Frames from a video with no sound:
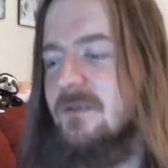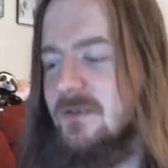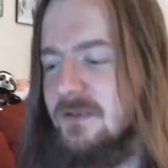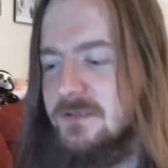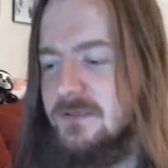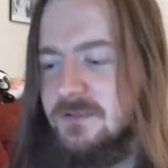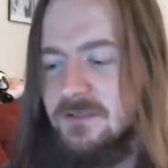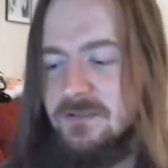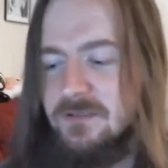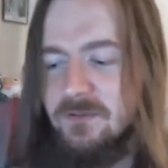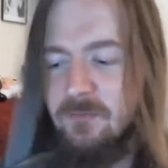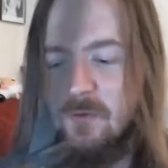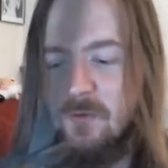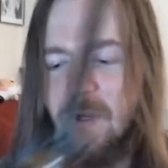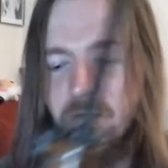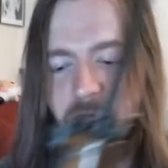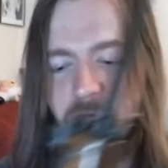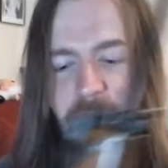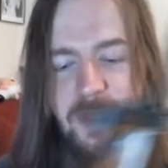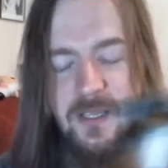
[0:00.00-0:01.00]
it's just a
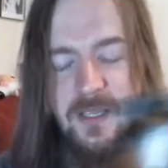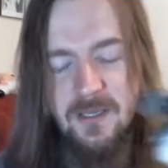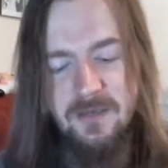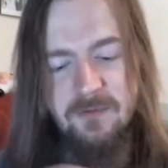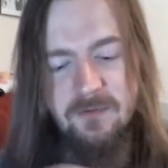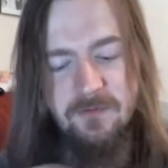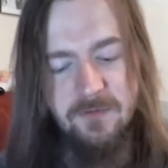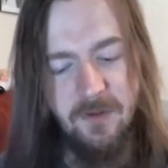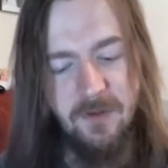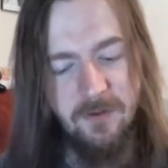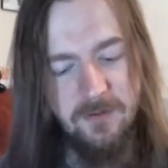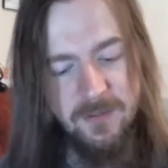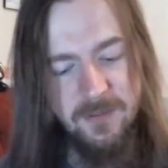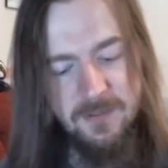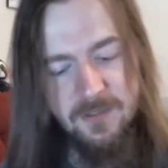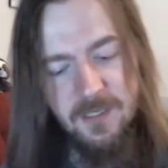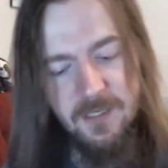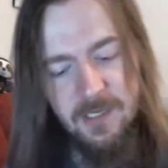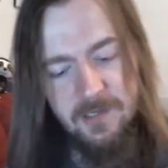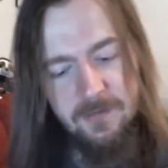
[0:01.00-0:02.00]
well-made, solid
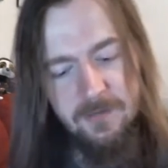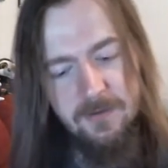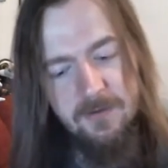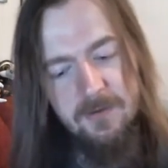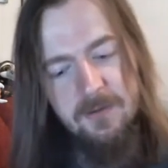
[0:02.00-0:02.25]
gun.